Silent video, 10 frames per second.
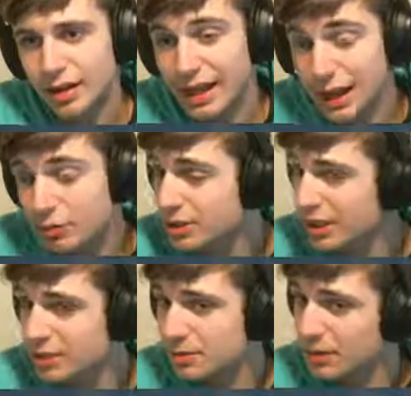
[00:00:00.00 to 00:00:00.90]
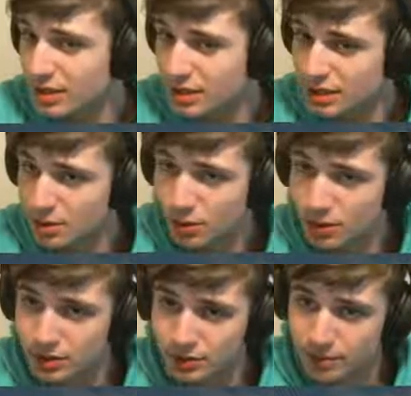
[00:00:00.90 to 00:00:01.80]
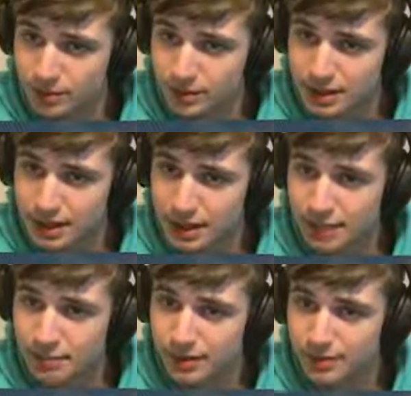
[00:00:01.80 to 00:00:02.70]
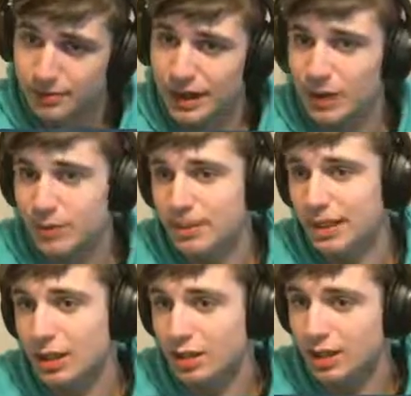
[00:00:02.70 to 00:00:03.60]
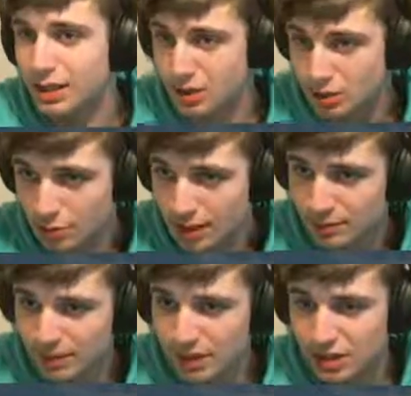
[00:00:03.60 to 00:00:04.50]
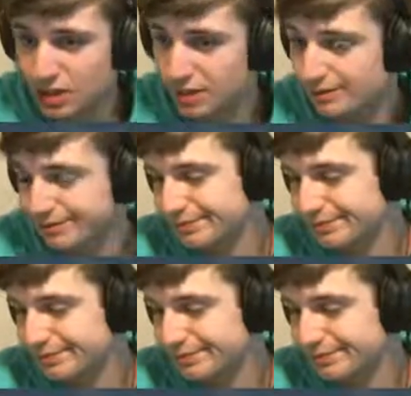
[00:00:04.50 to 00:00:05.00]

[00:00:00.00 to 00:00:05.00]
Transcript: That was nice. That was a nicer poison from this guy. But now, I mean, like, look at this. Dual lane pressure.